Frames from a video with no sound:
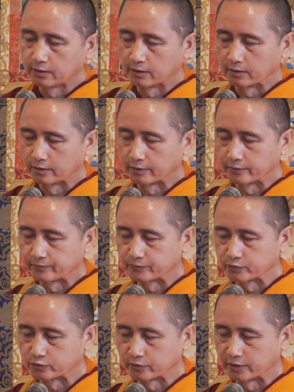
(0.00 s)
Um,
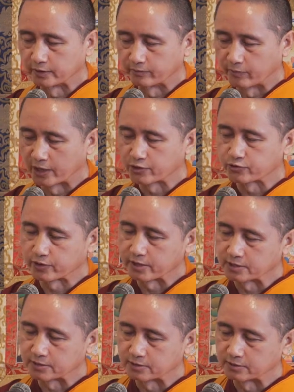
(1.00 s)
so the mantra
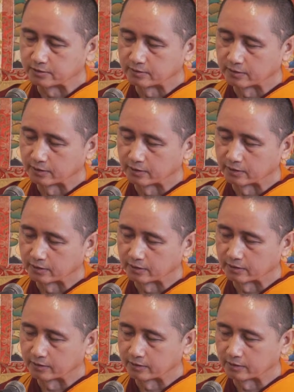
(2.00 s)
is
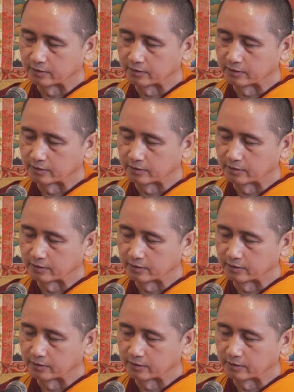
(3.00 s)
uh,